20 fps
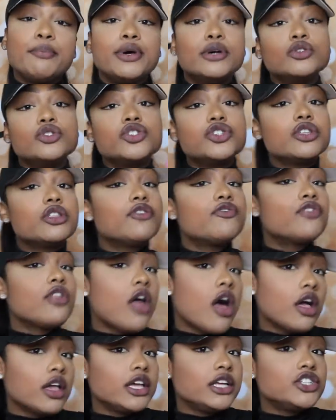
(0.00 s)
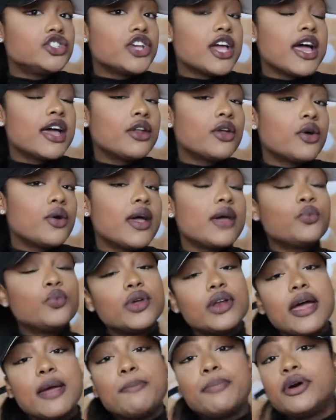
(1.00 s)
post to the vlogging channel and
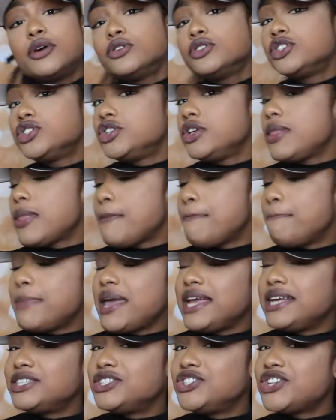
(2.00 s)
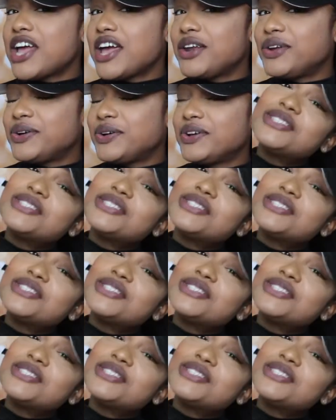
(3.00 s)
when I post to the main channel.